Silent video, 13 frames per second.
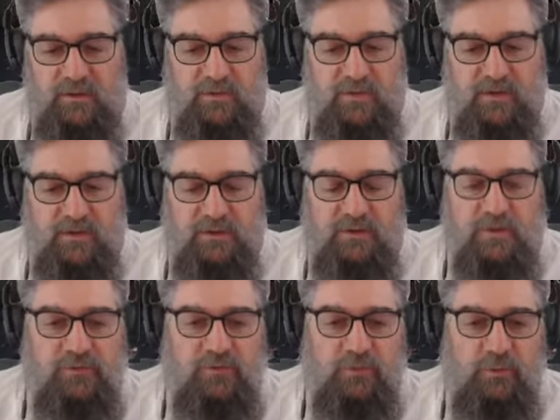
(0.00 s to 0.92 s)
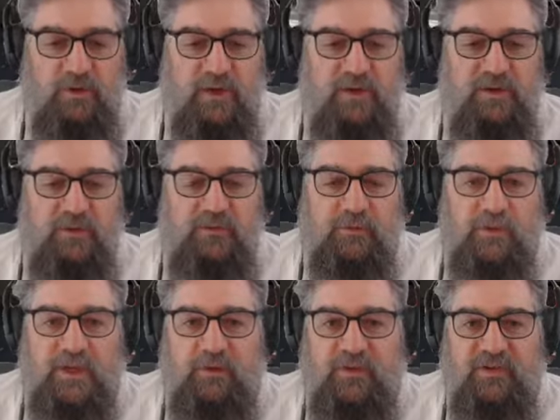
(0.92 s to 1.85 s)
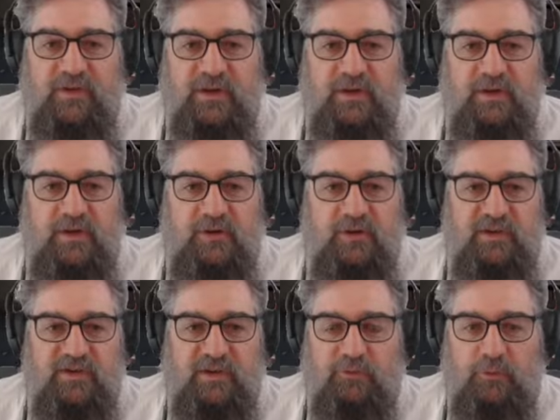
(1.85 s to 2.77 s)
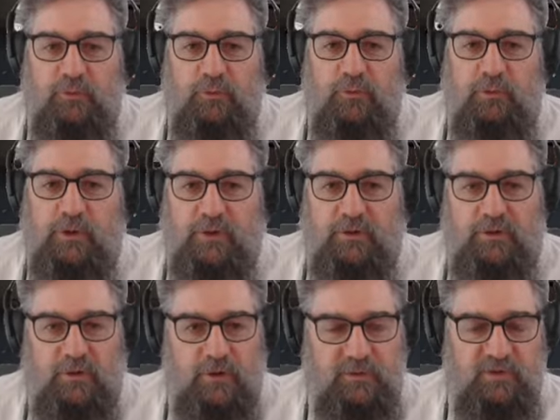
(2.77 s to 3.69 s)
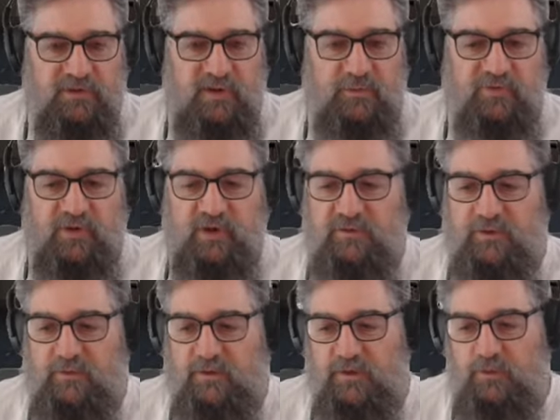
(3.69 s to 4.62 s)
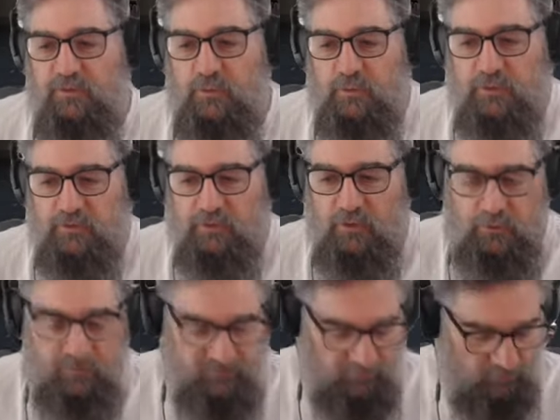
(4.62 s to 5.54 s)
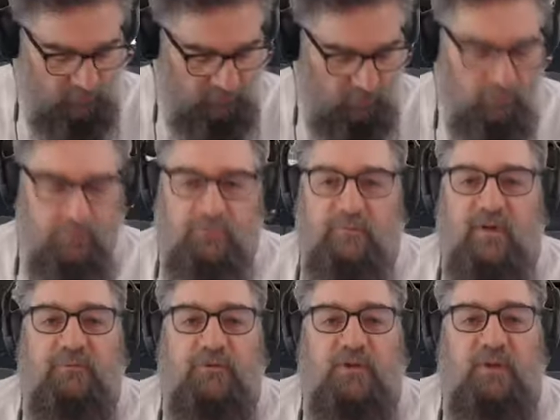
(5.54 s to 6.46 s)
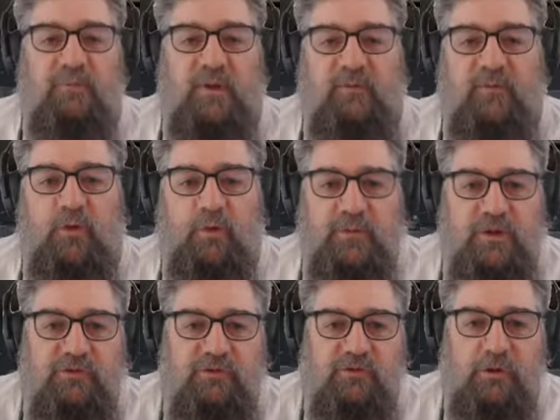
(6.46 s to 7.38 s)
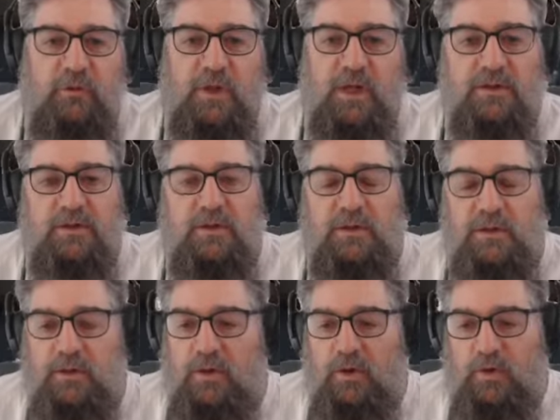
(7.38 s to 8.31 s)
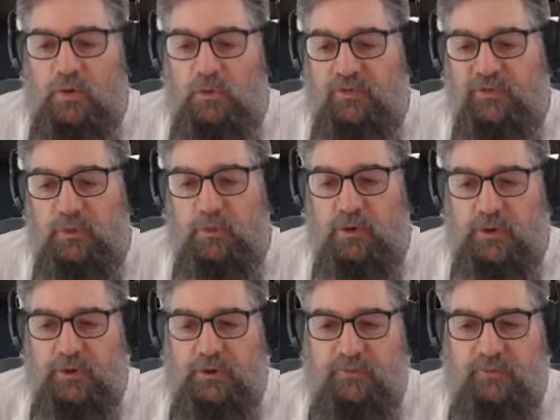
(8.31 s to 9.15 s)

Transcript: The usual keys for increasing and decreasing throttle work on the tap changer, the usual controls on your favourite platform controller also work.